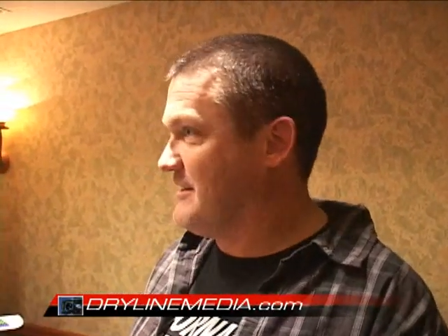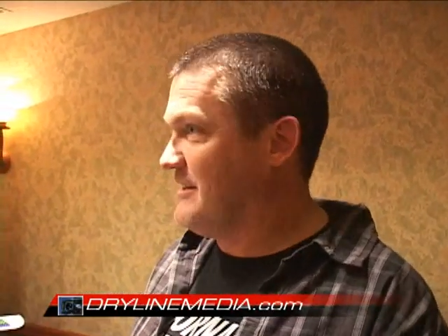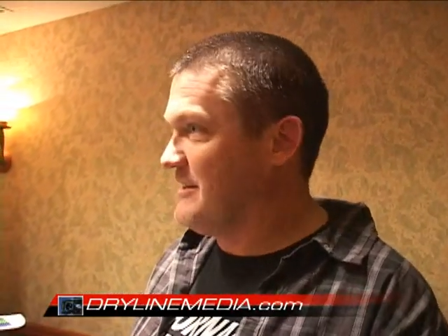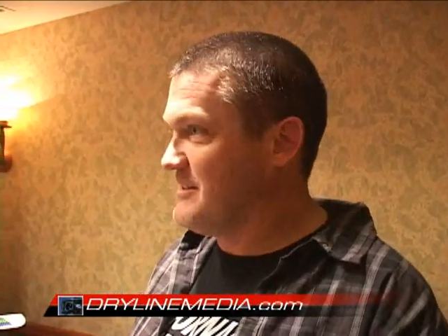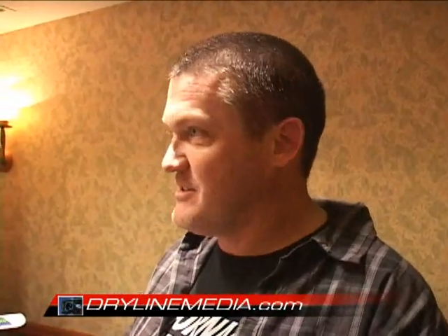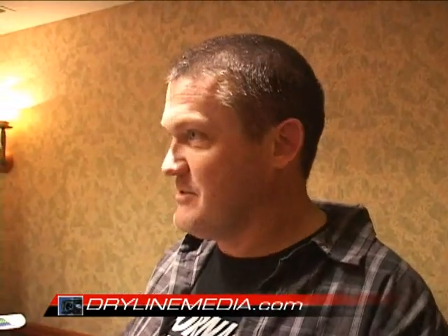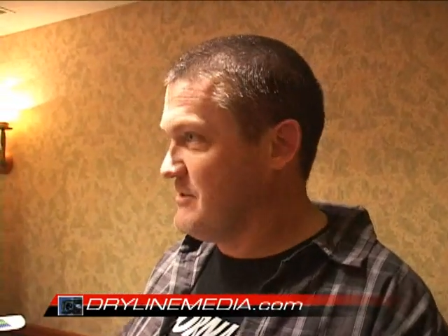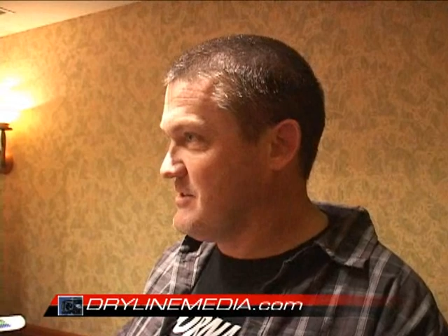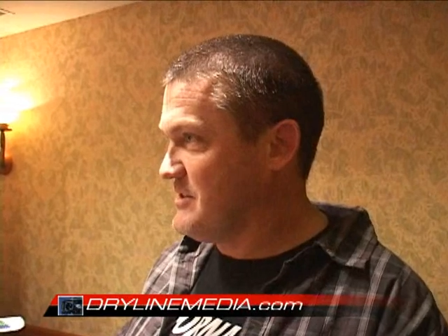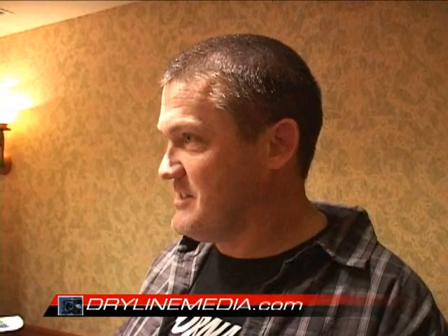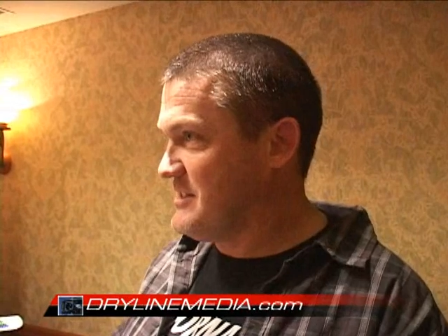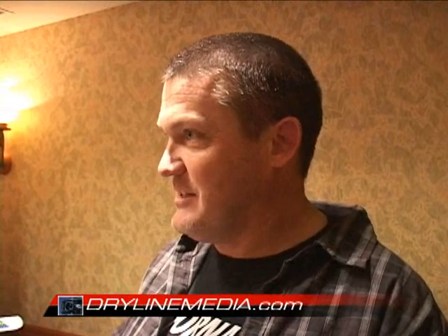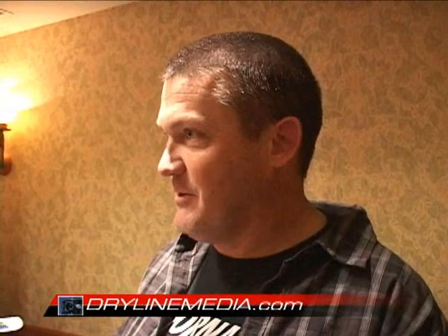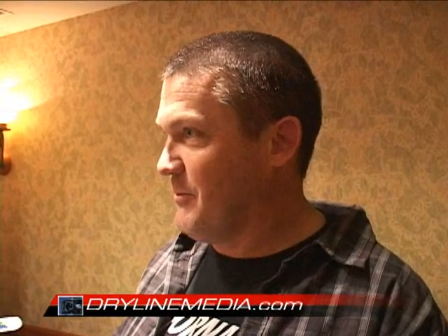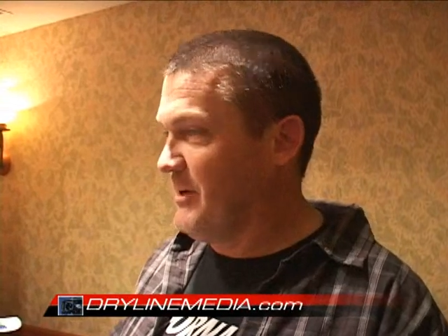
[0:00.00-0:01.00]
and then as soon as you
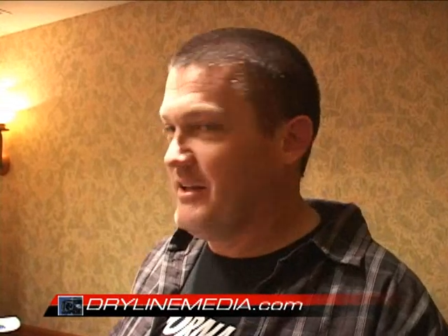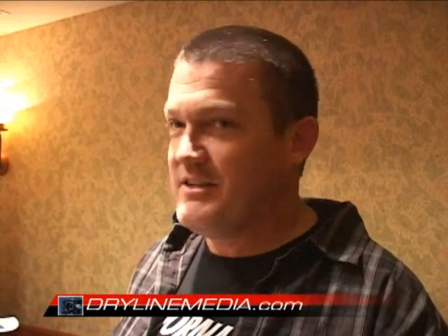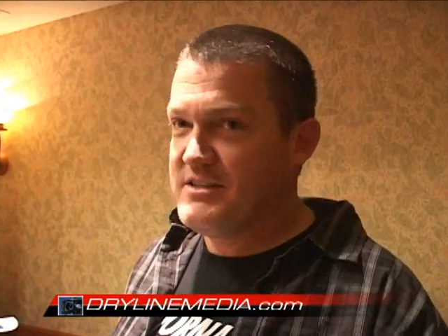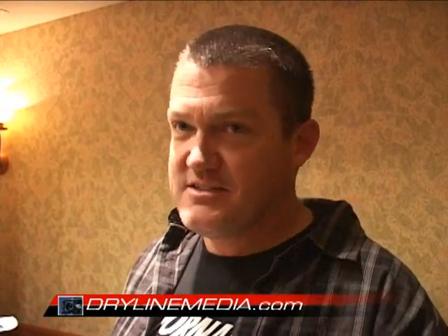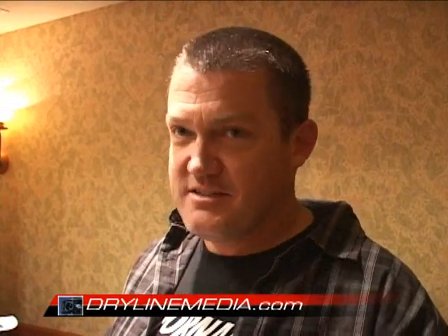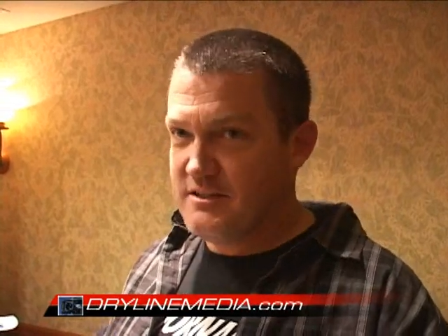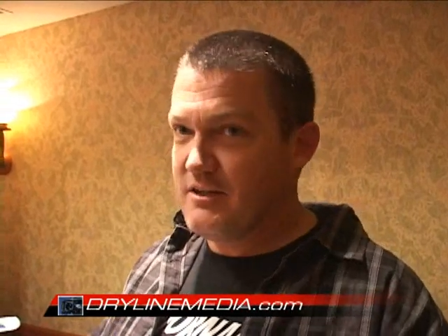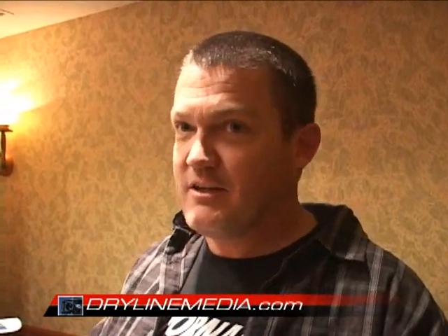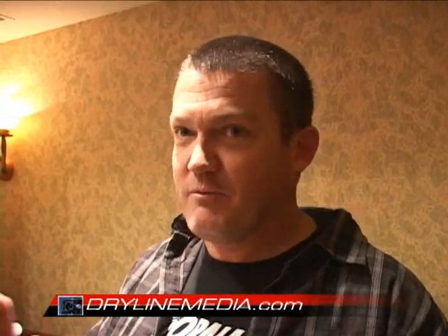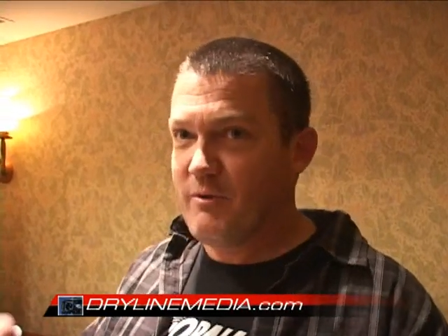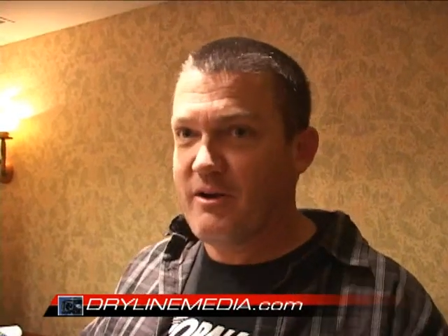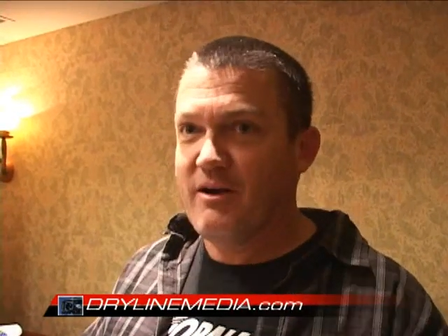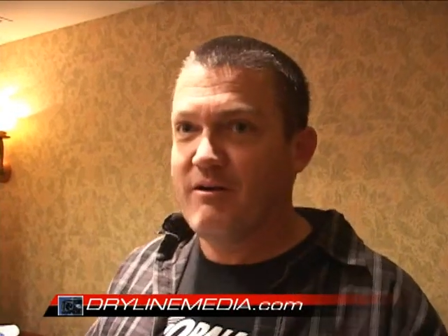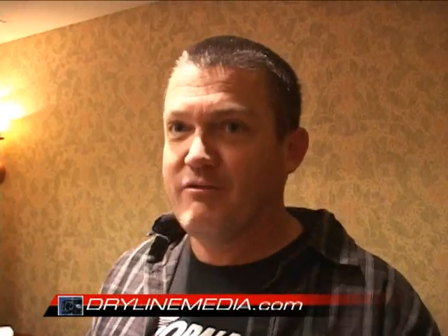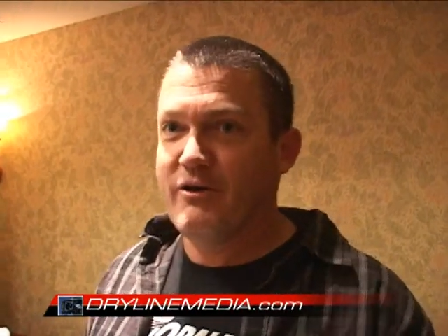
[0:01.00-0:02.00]
see the way it is, then you can
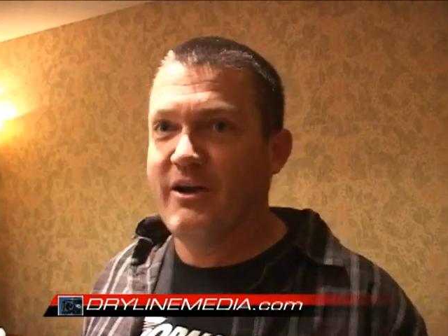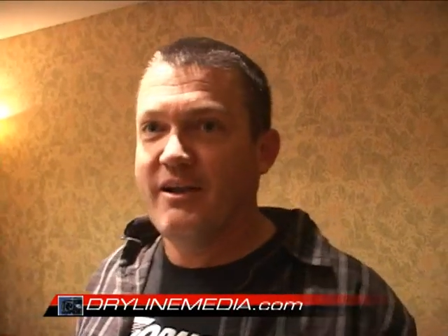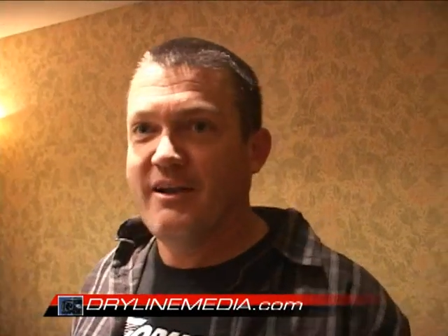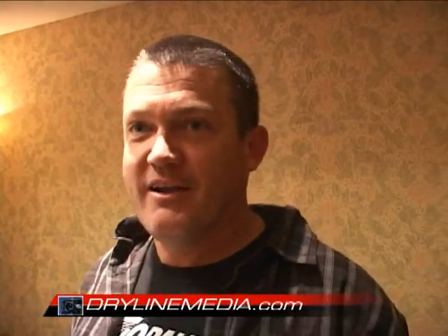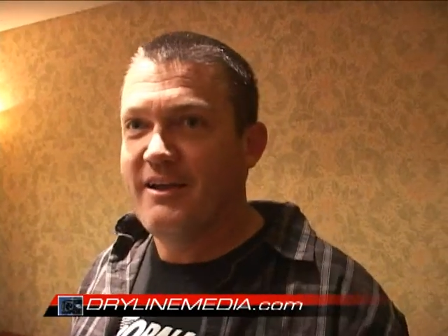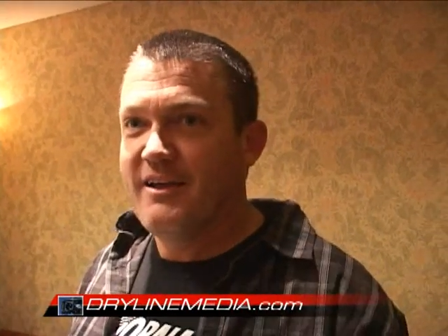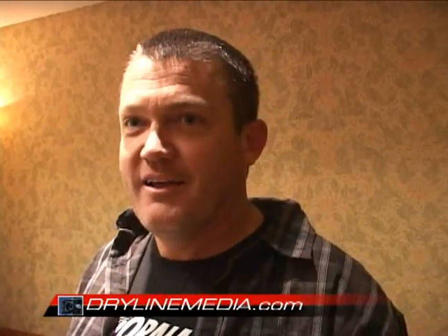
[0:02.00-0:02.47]
recover it.